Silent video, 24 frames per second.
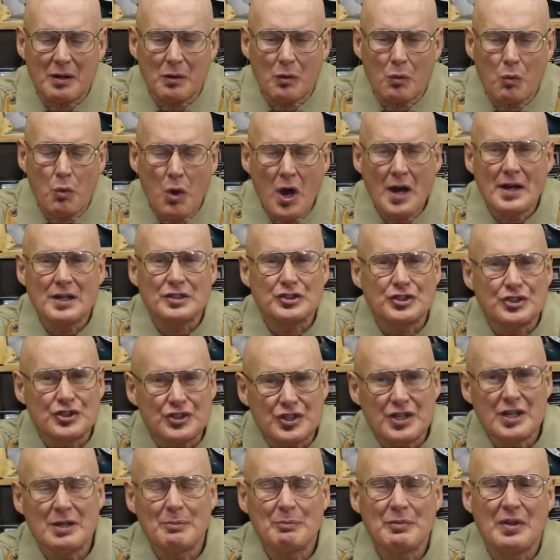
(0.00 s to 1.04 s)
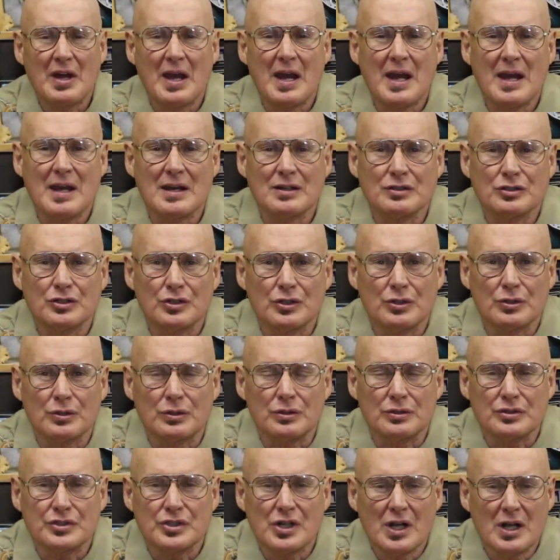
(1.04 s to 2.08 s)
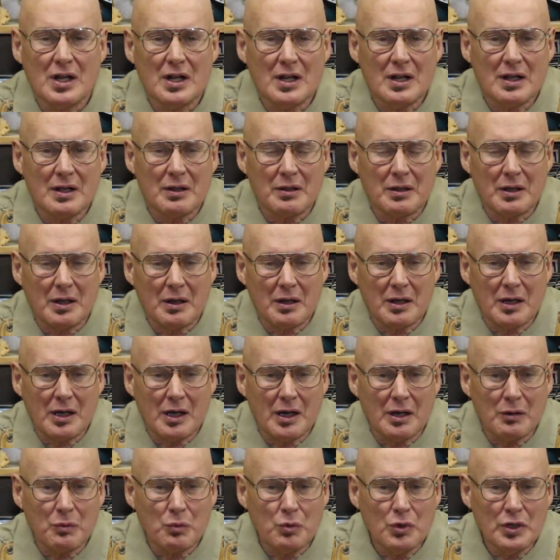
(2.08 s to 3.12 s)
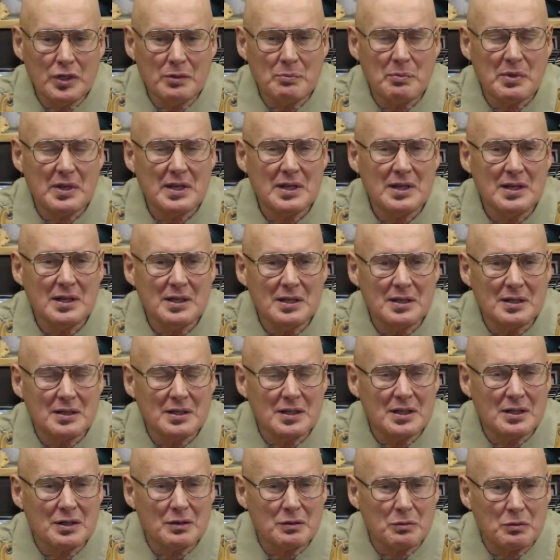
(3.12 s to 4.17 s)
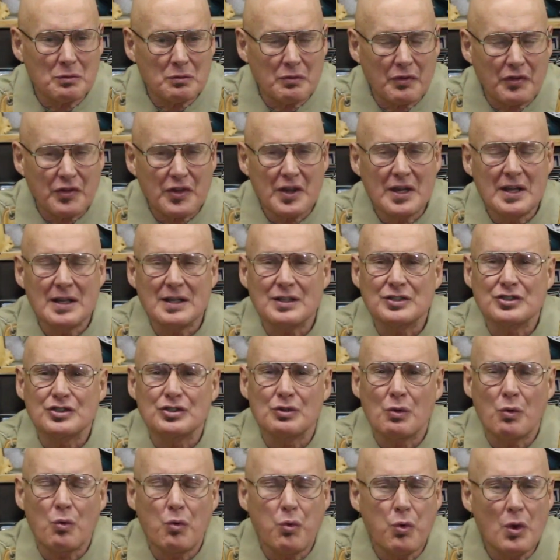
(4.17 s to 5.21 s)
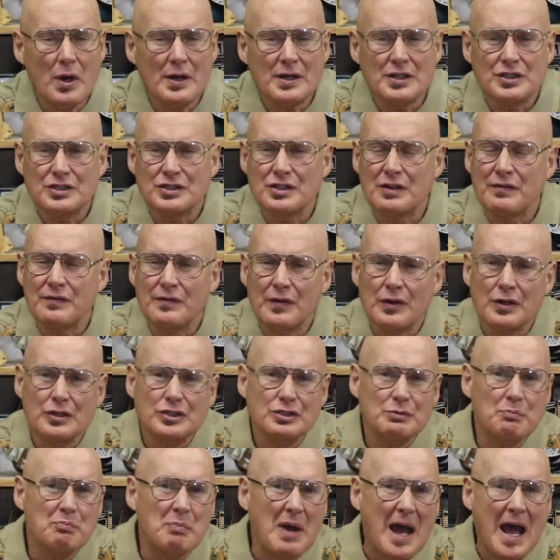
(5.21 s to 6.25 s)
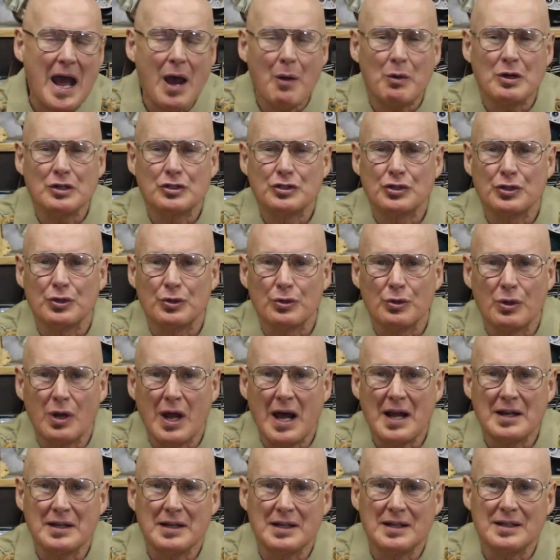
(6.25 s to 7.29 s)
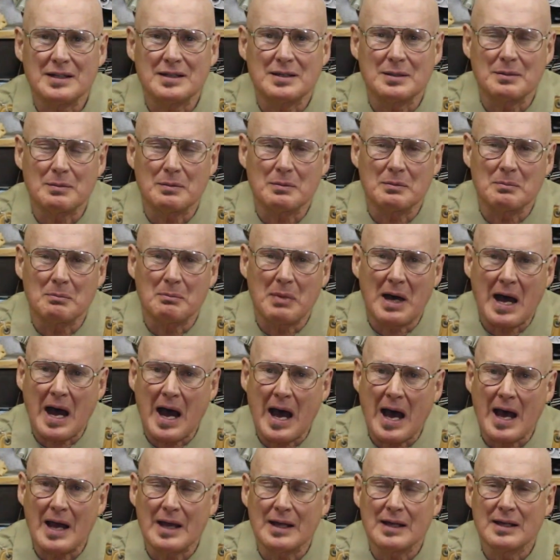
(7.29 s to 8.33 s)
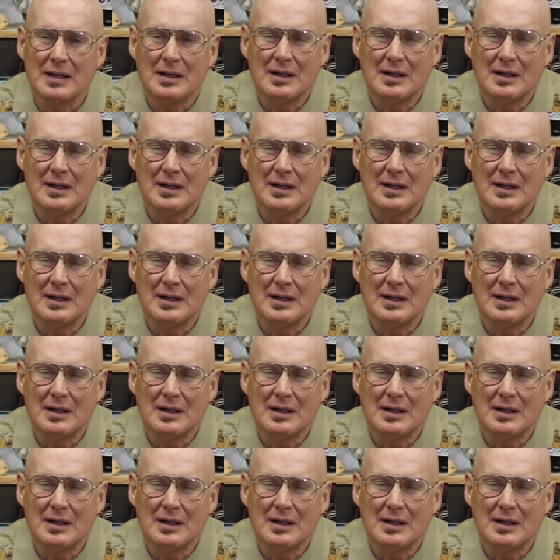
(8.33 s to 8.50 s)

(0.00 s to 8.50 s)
want to skip the hand tools. A would-be thinks, what is the first power tool I need to buy?